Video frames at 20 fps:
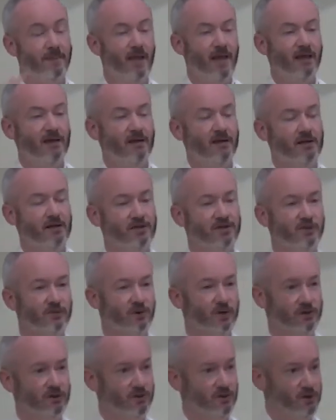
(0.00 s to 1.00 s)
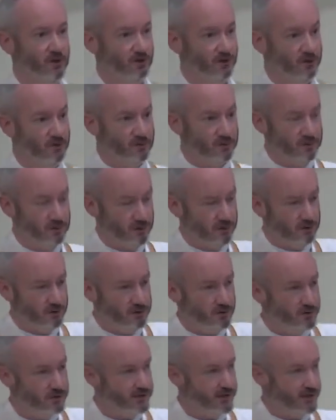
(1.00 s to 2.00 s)
and he's the one
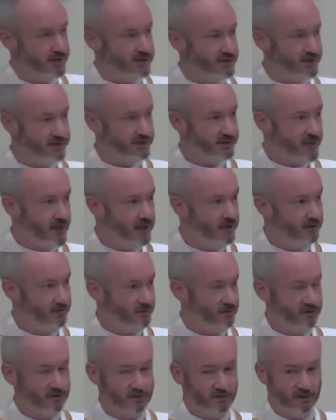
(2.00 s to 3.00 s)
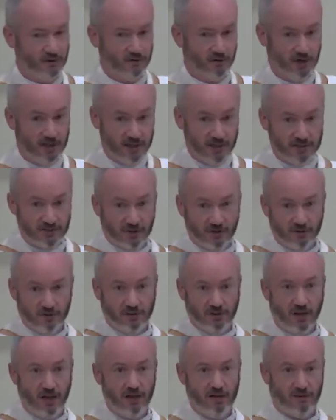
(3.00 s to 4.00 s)
who sets the standard. Right? His
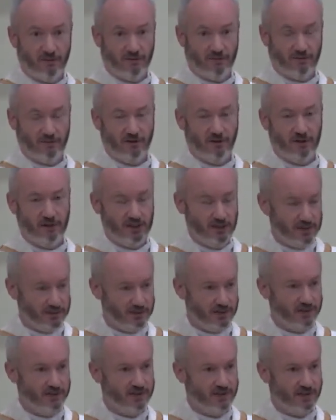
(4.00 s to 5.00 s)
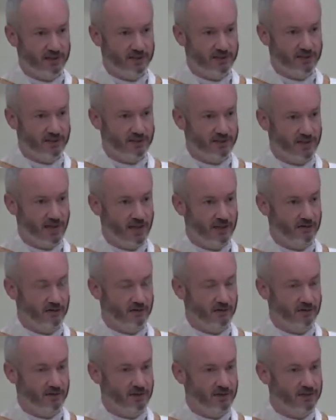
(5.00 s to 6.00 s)
own life is the
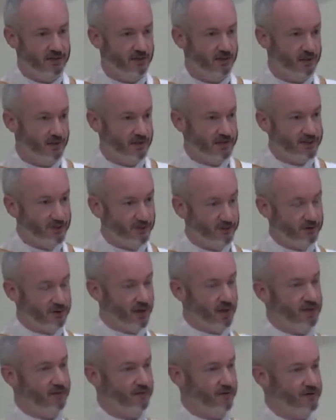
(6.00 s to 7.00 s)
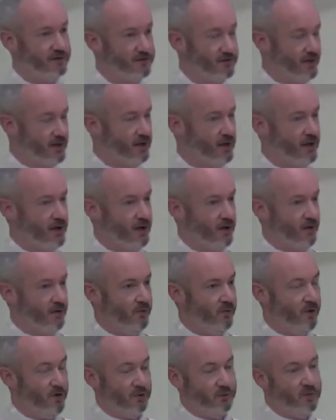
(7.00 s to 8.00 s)
standard. His own life is
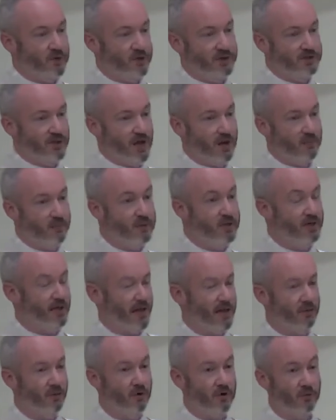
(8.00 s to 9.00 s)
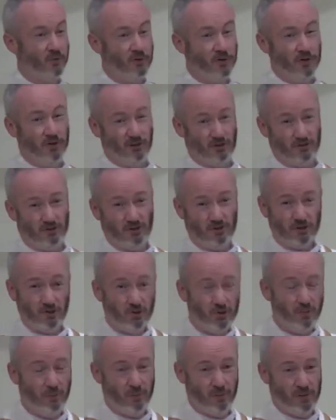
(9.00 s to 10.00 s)
what we shall be and what we
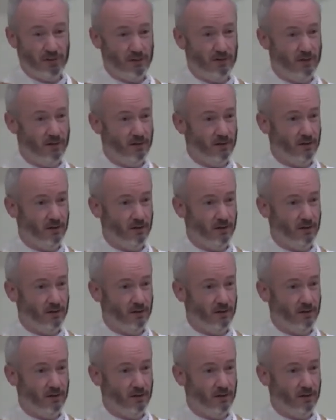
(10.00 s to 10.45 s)
should be.